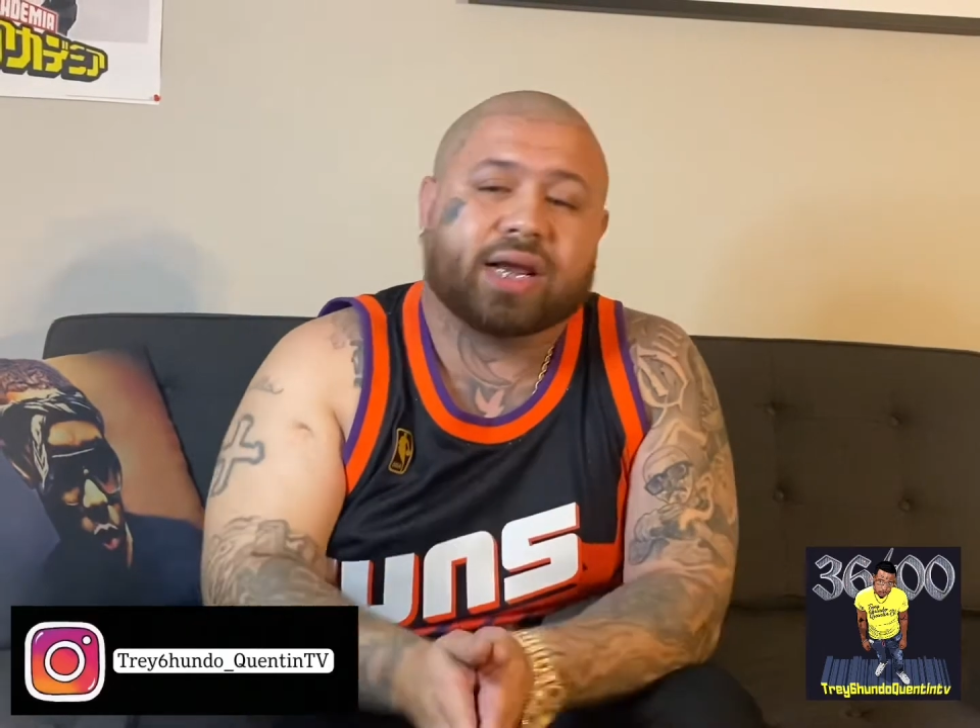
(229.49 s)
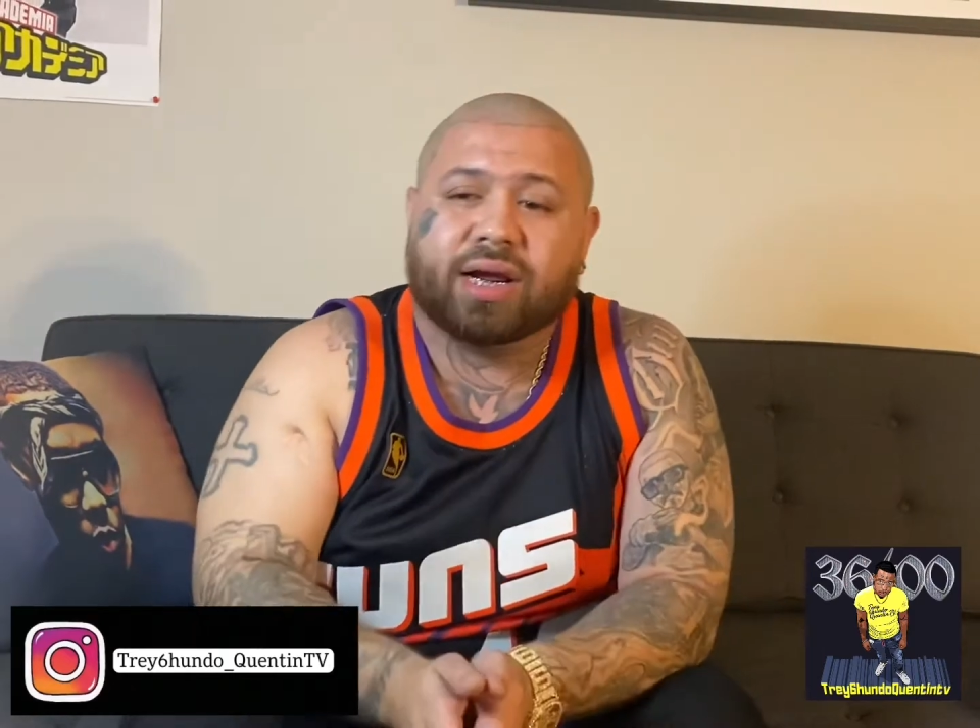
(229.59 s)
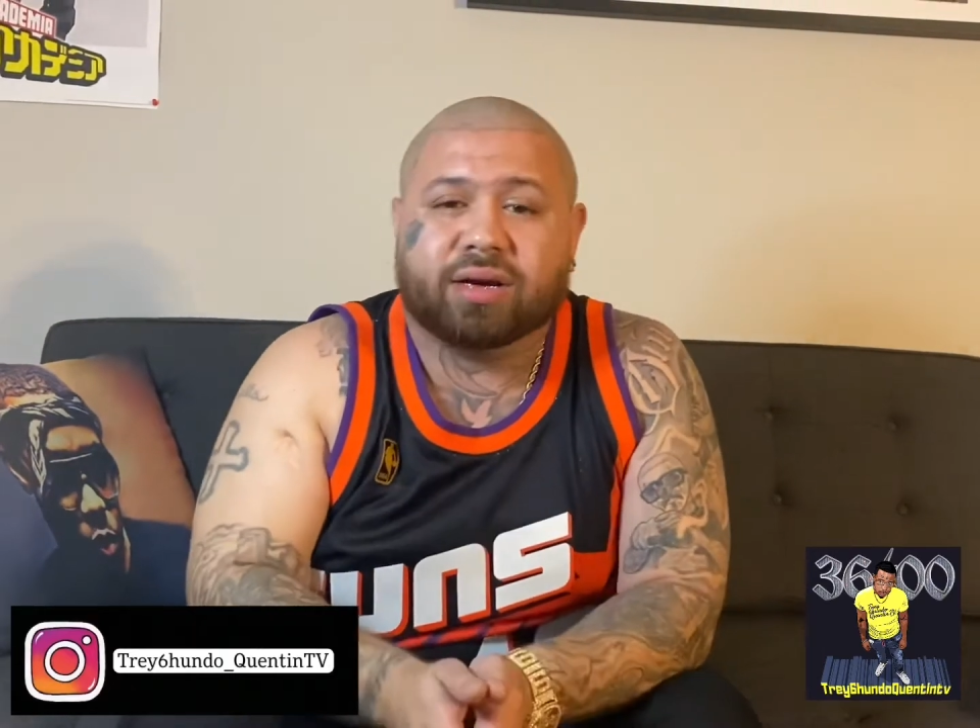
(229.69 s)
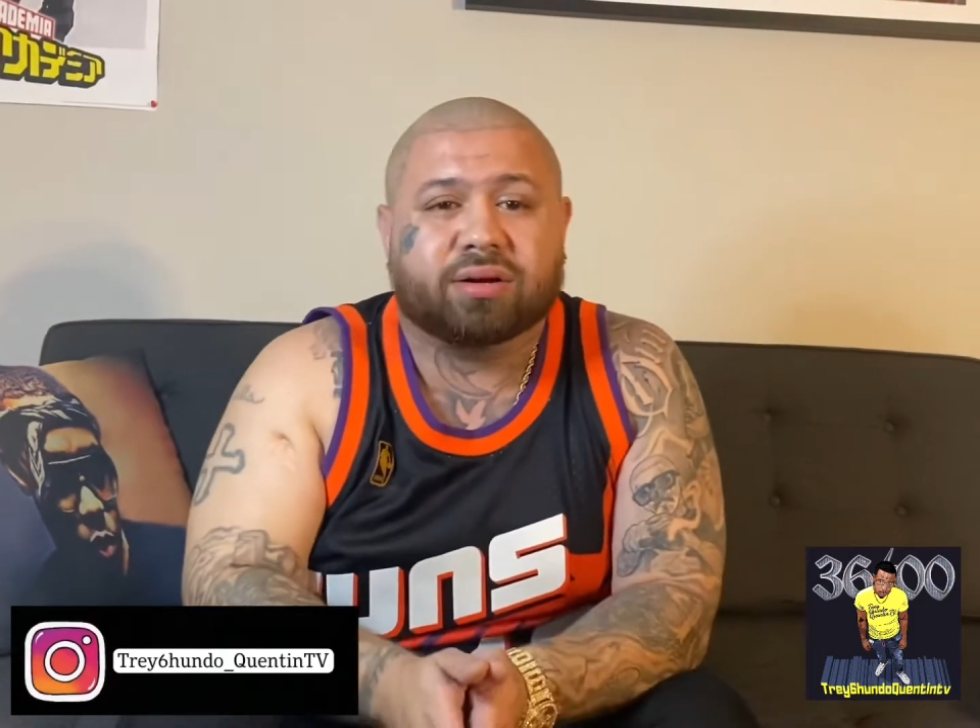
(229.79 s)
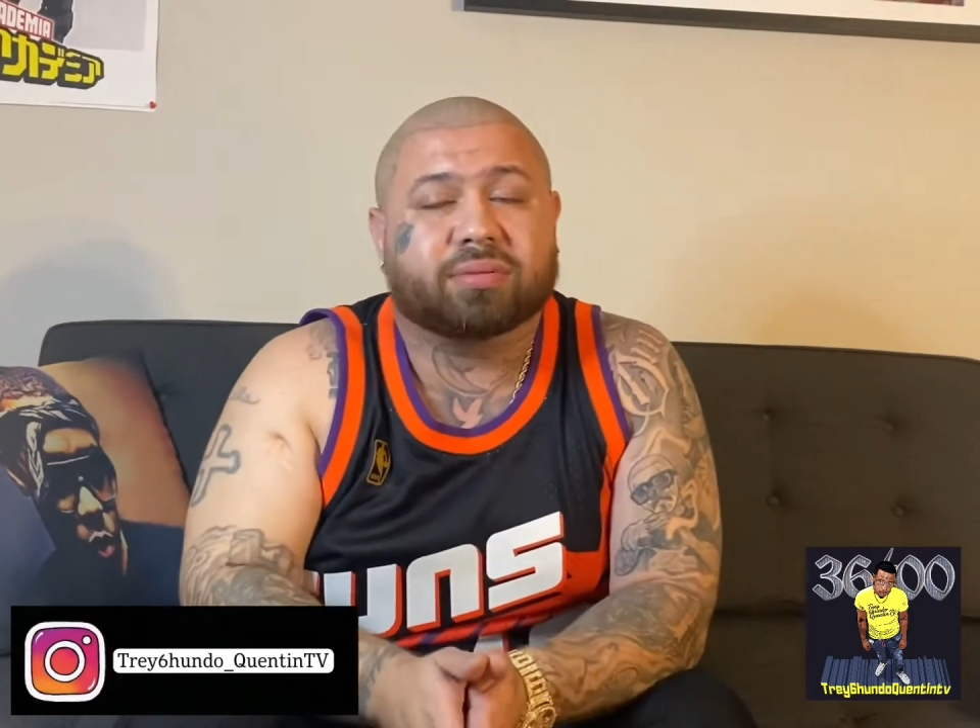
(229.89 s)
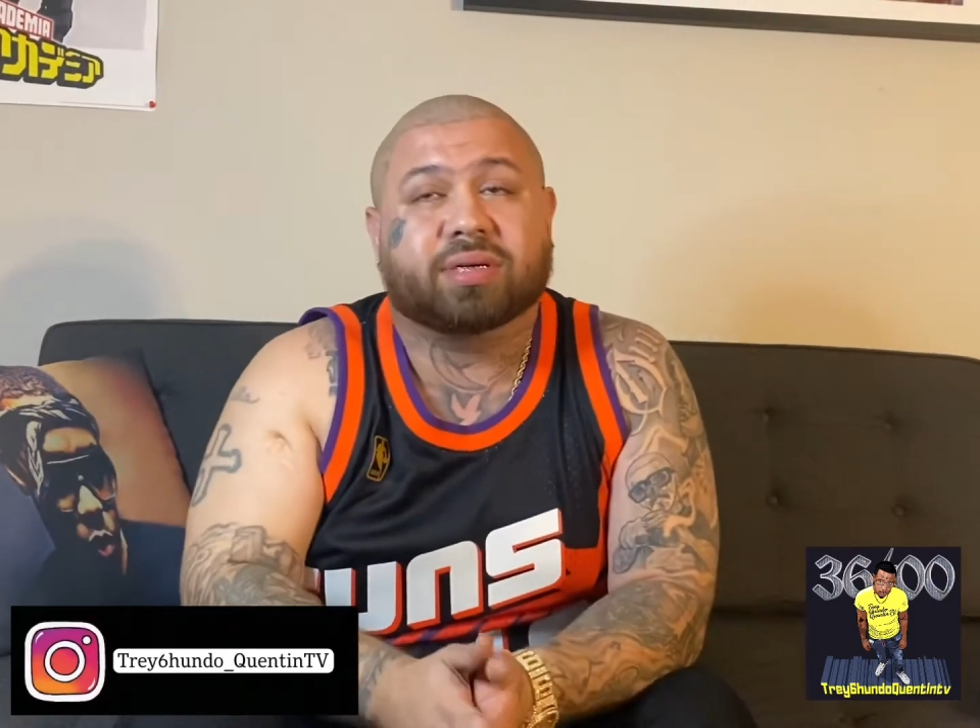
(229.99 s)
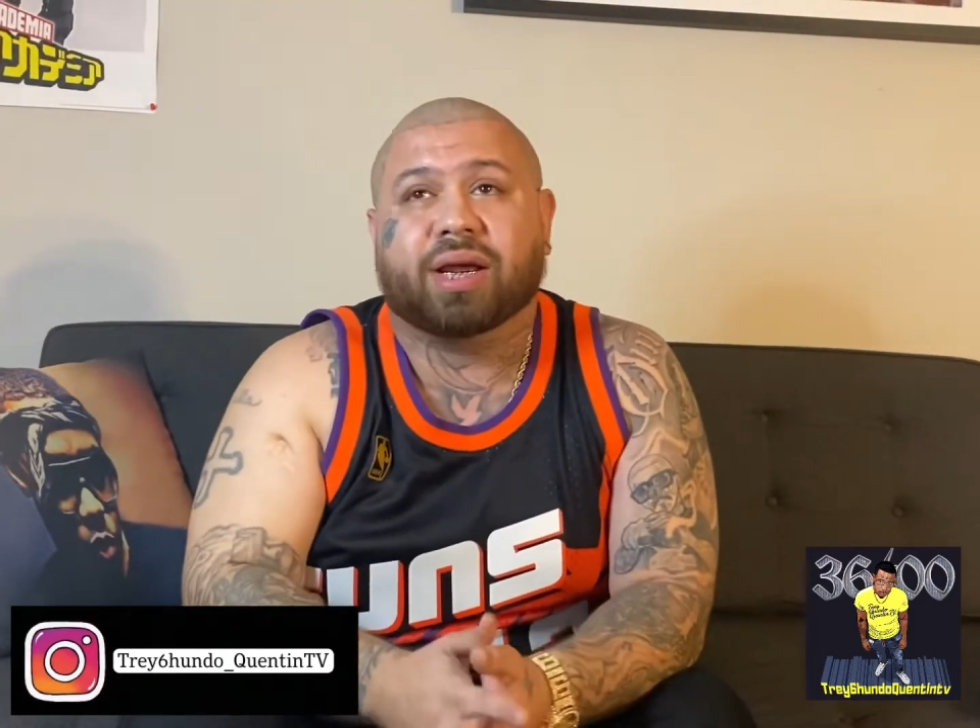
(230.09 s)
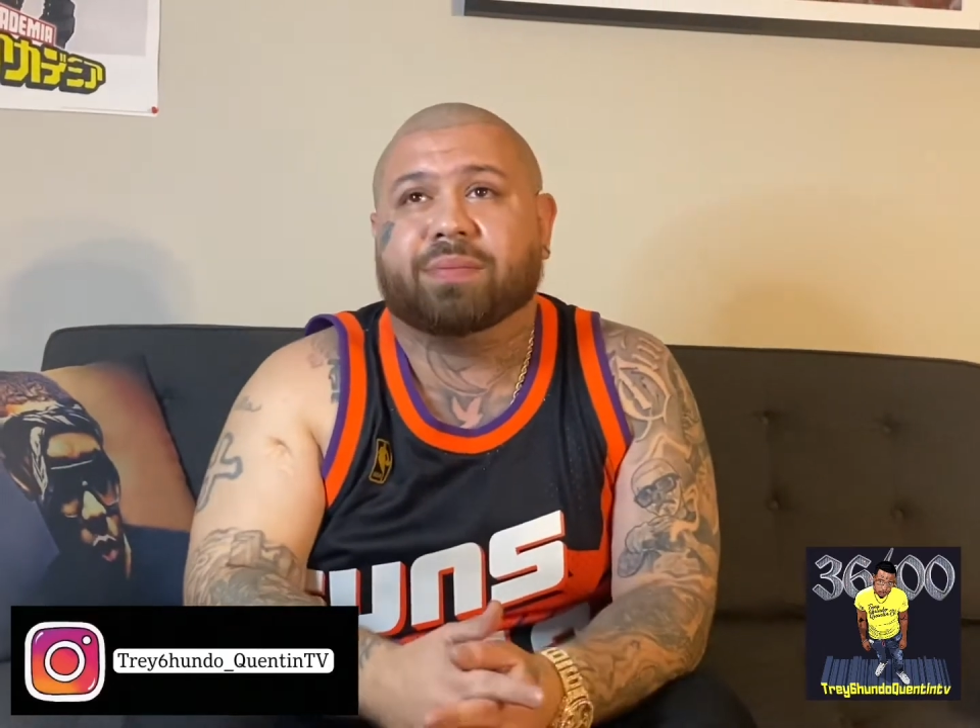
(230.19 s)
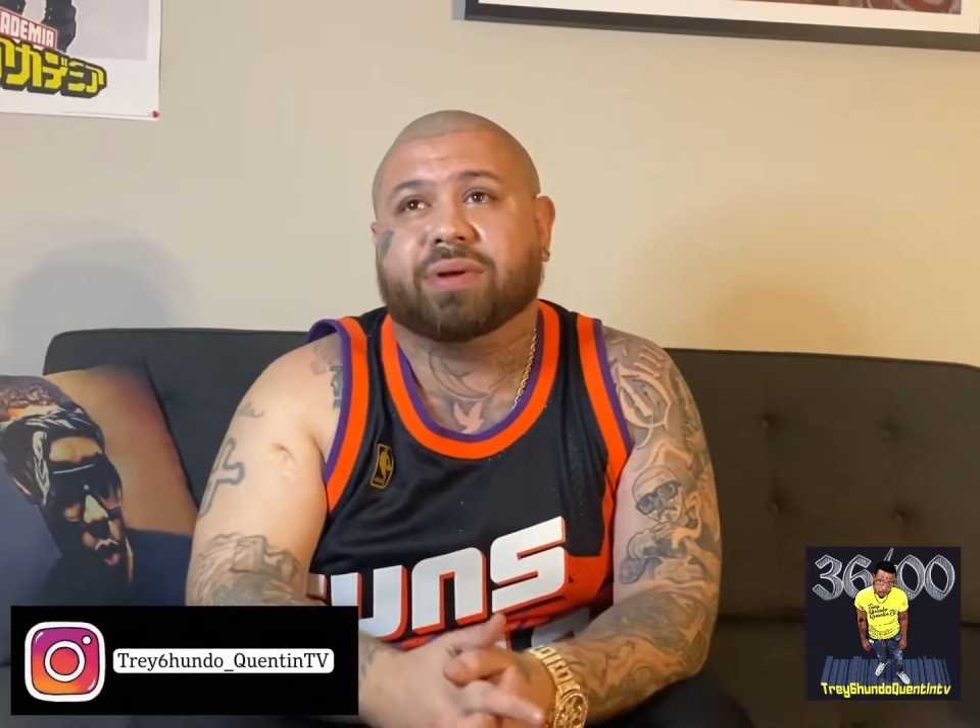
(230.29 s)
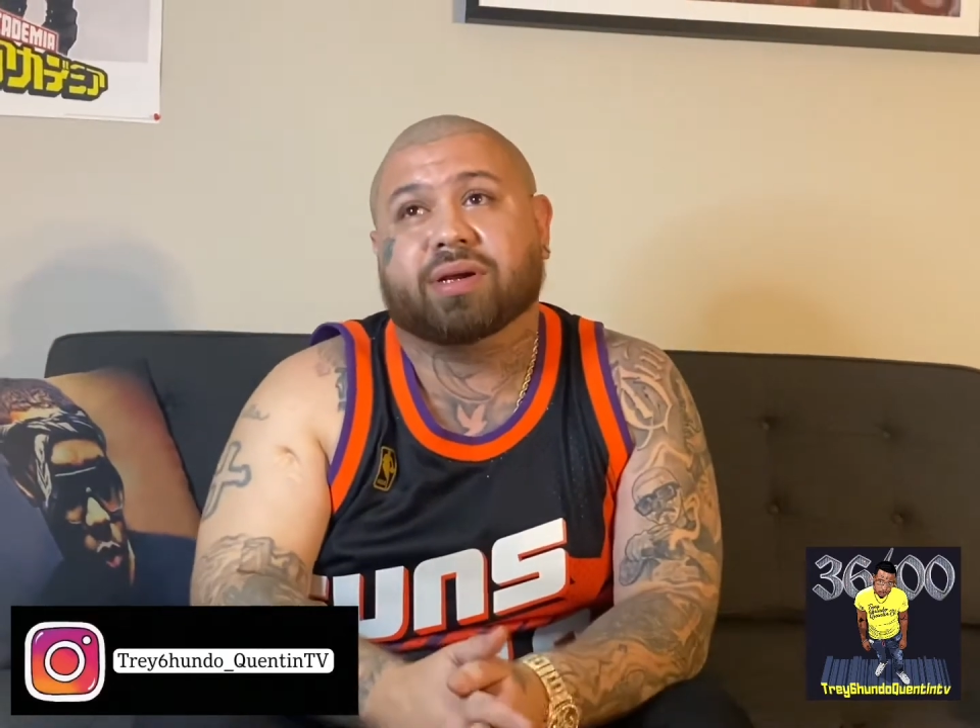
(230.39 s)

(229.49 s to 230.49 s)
that, you know what I'm saying?